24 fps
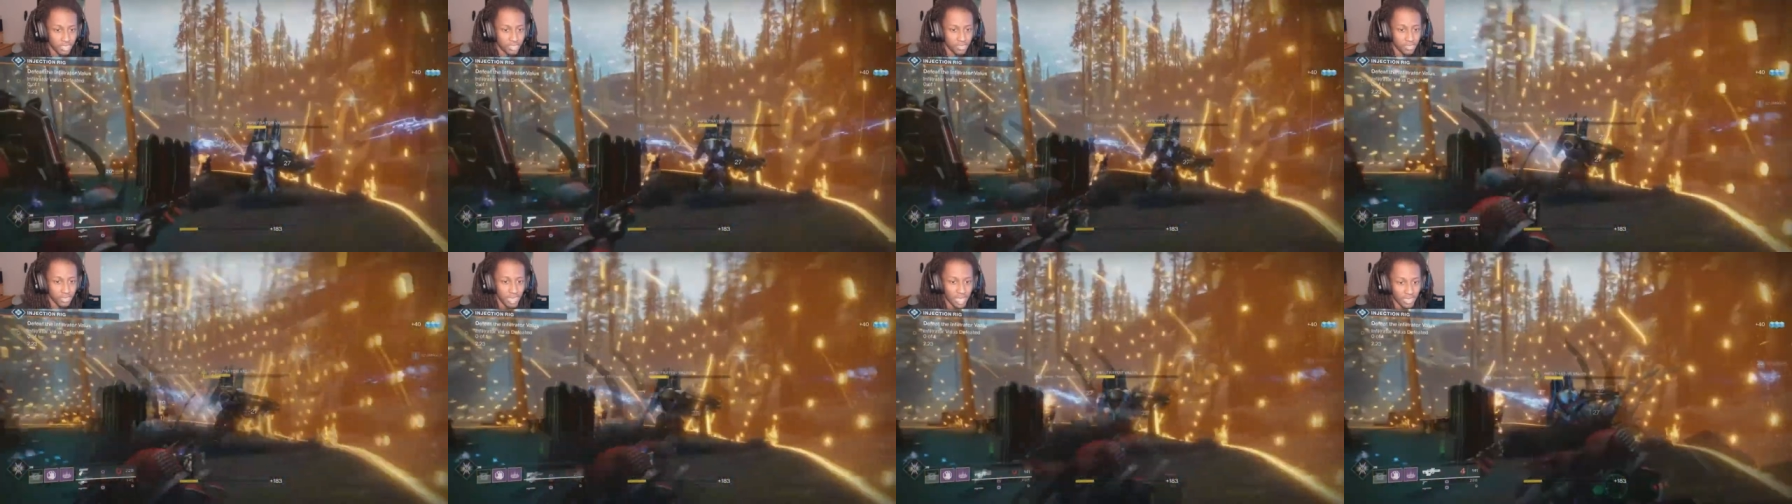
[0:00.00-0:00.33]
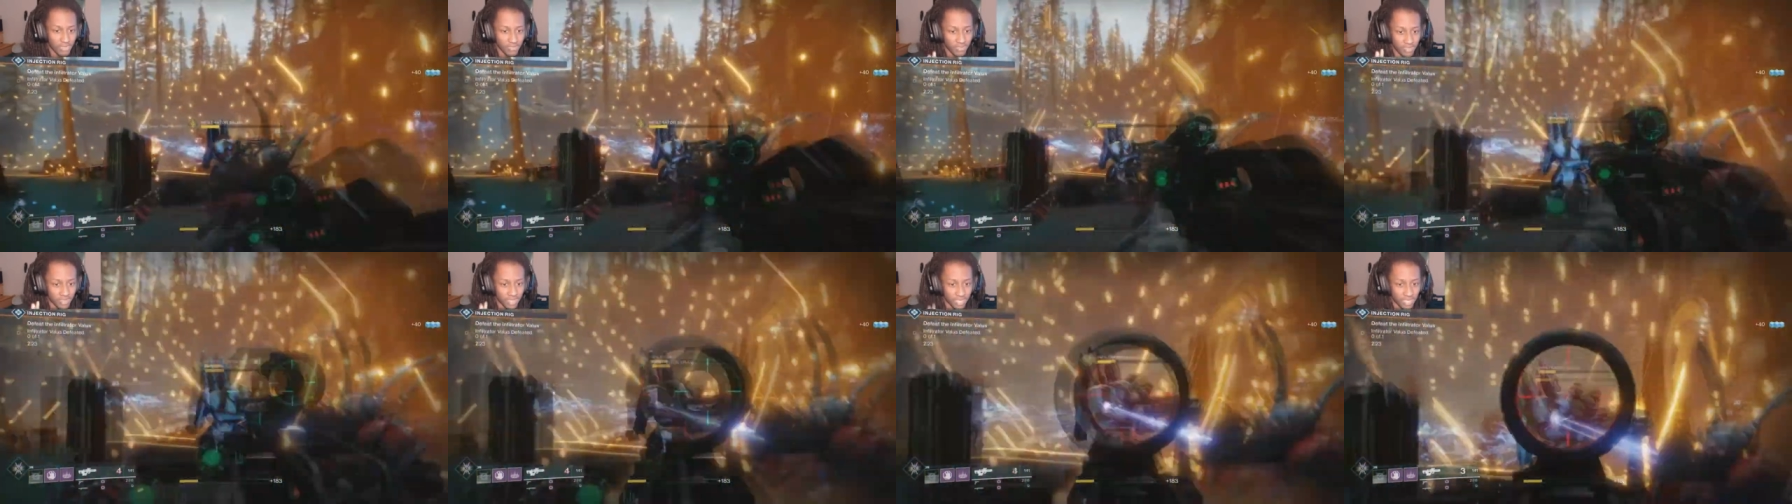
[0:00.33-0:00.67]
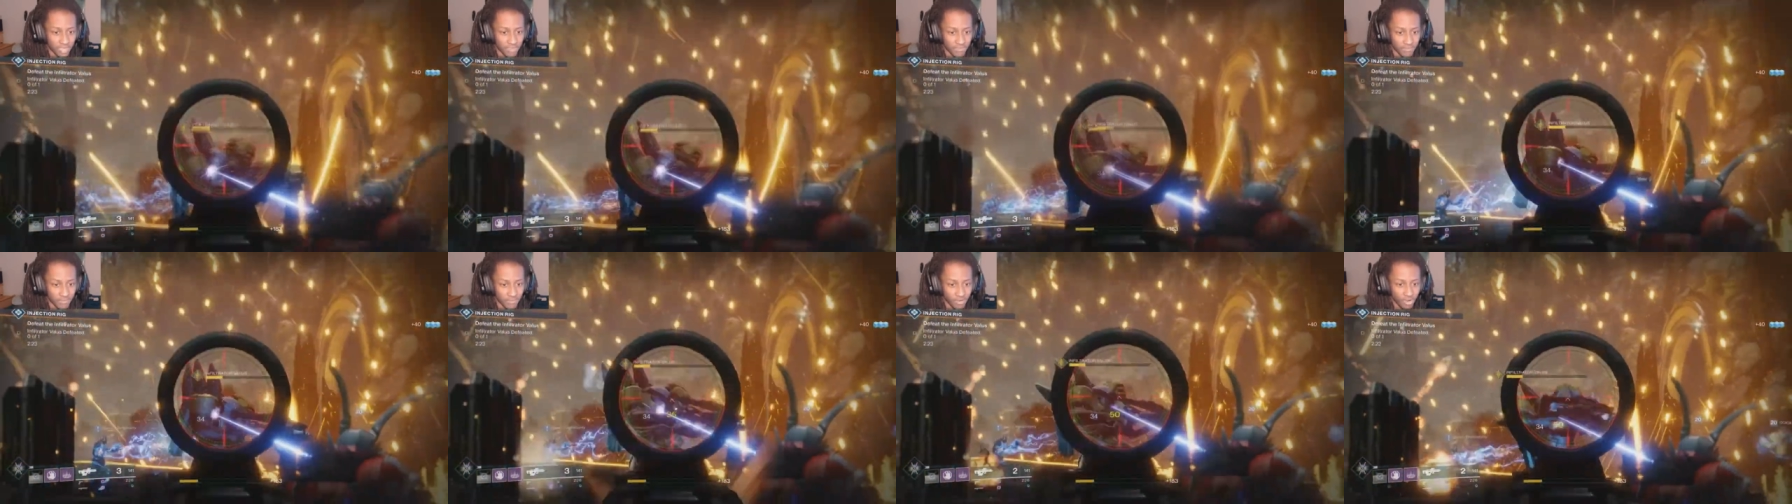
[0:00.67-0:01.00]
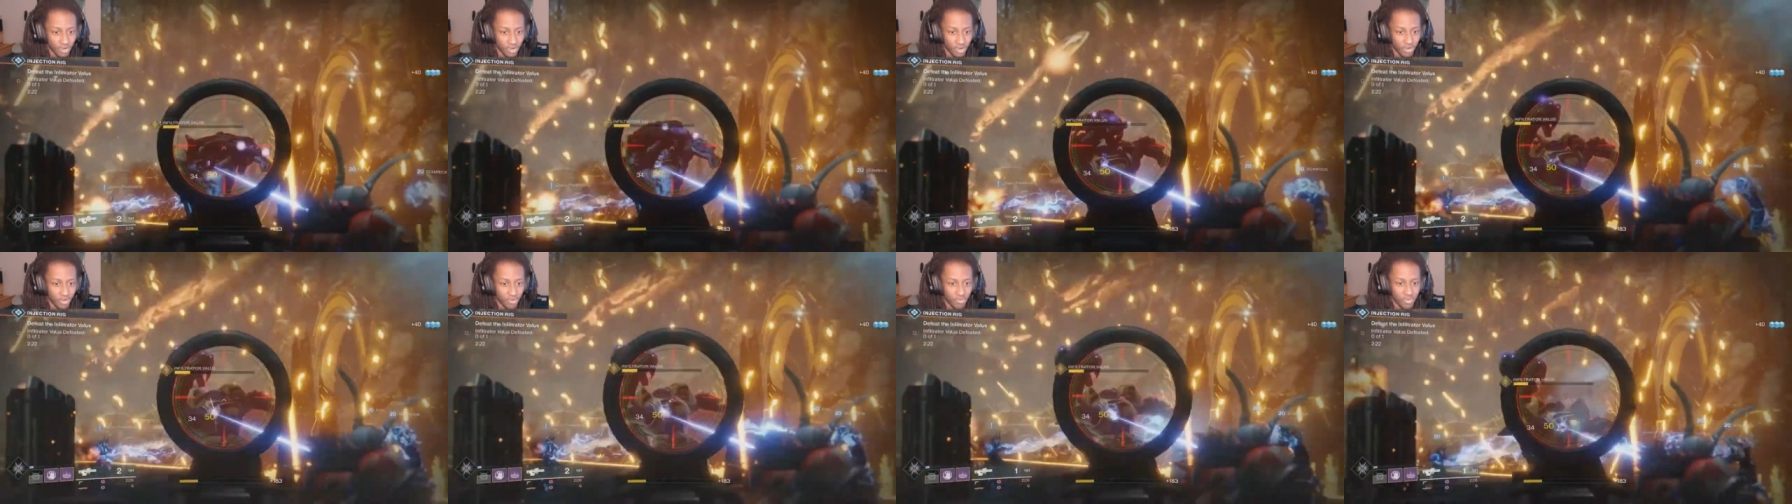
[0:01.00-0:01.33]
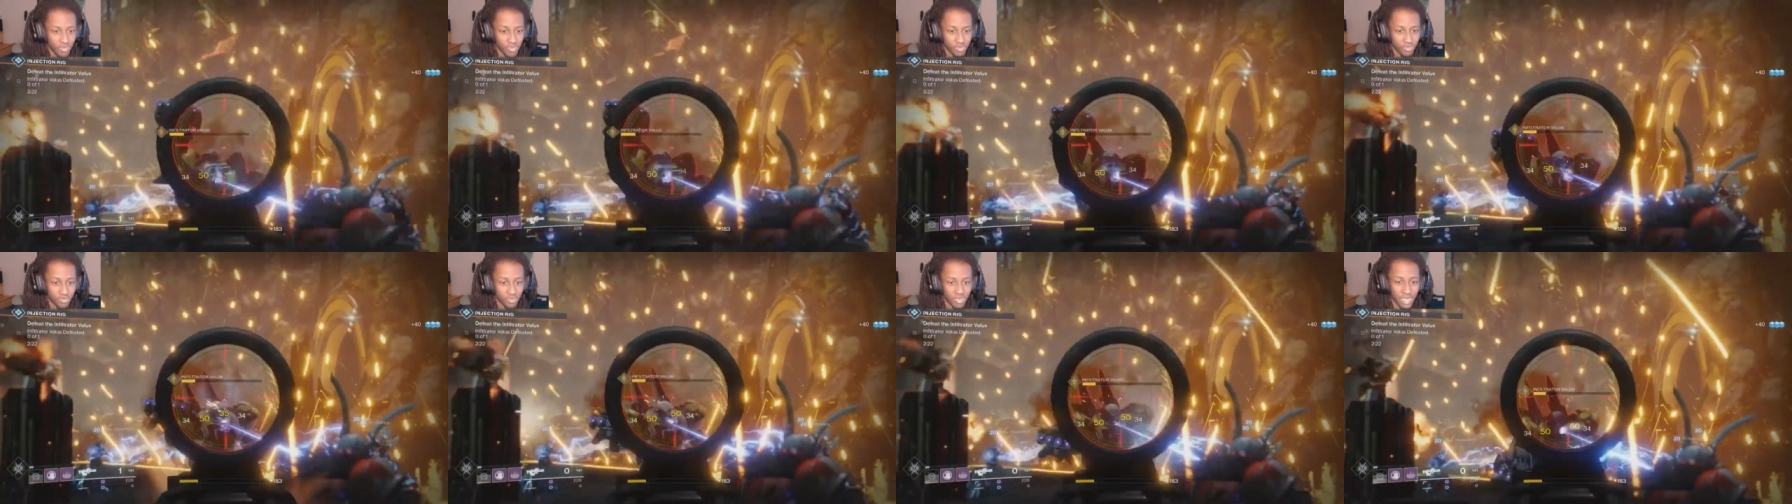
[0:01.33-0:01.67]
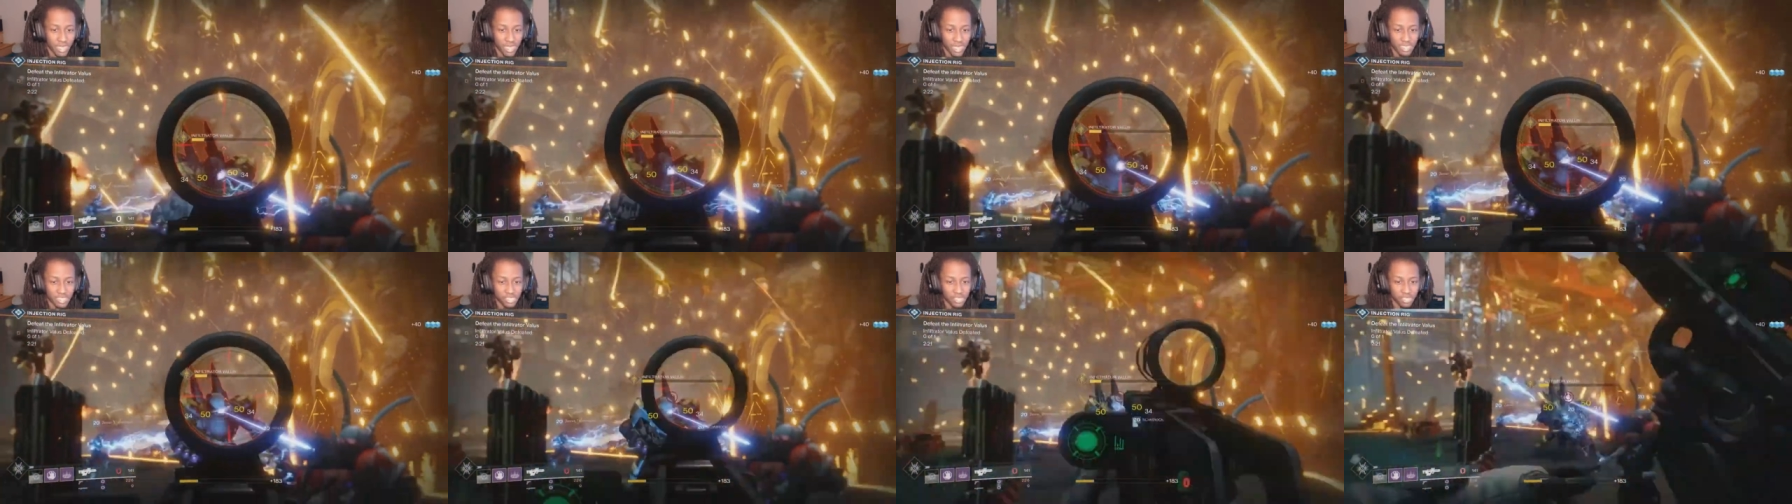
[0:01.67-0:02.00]
You have Landfall. When you
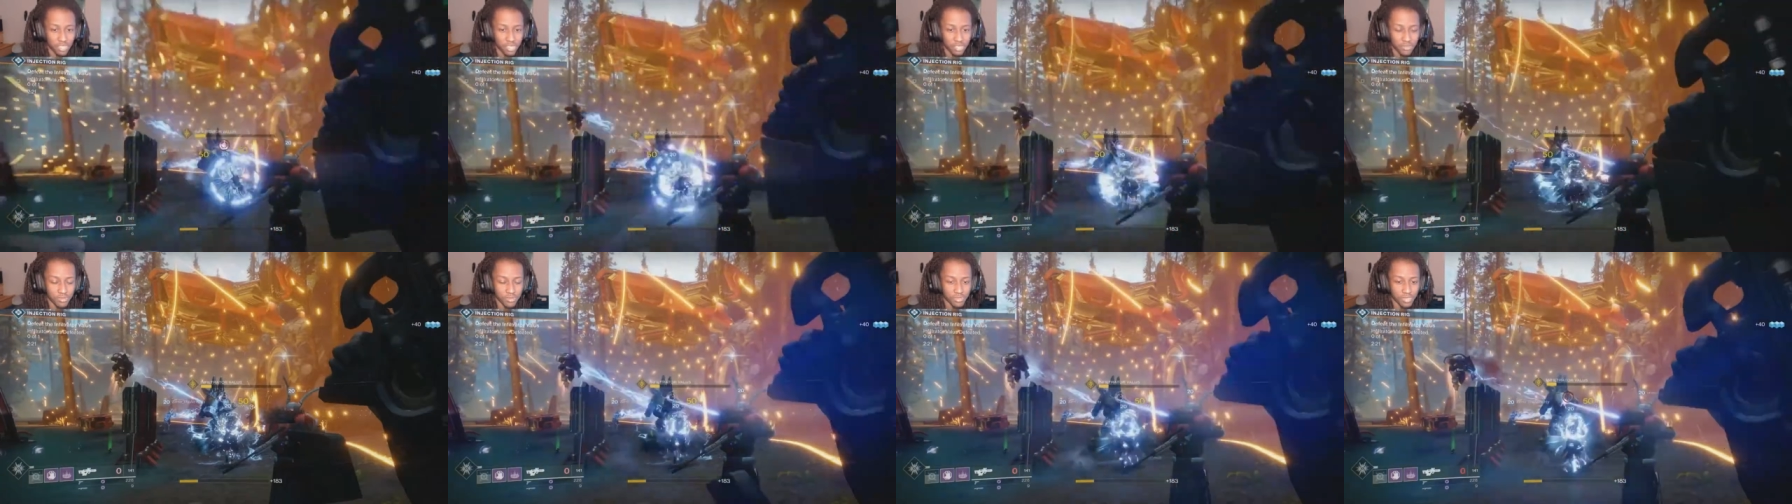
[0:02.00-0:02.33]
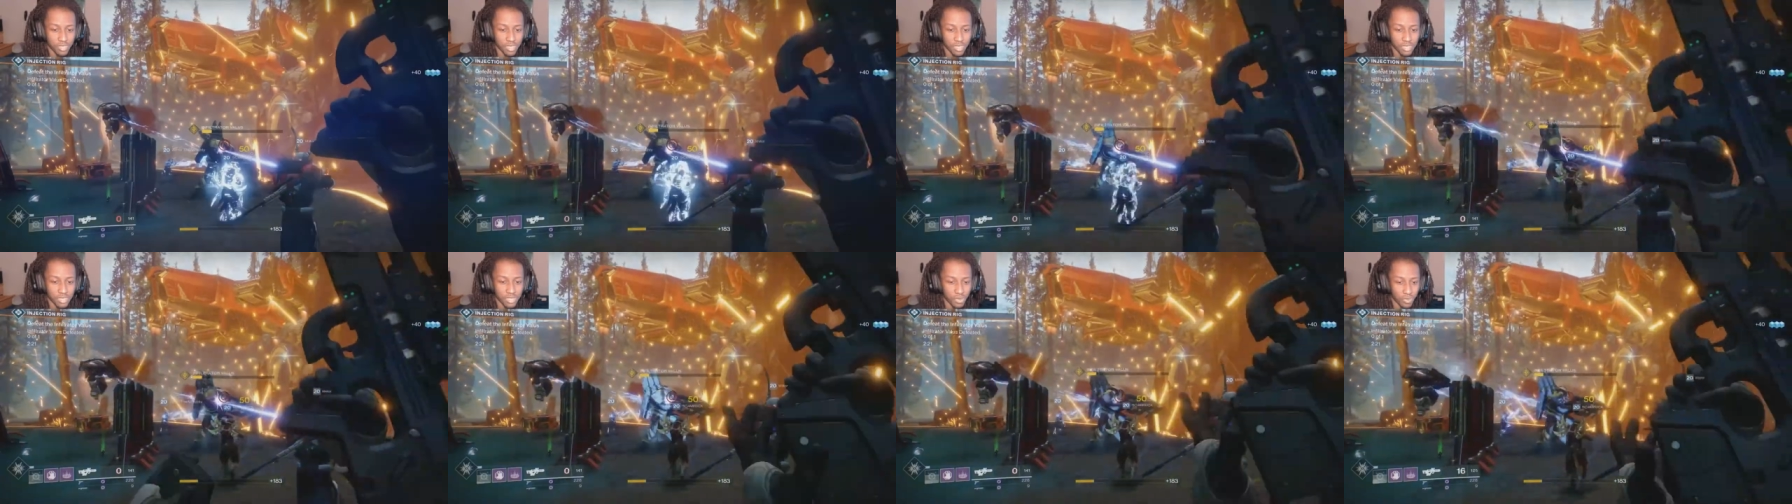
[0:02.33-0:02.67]
cast Storm Trance,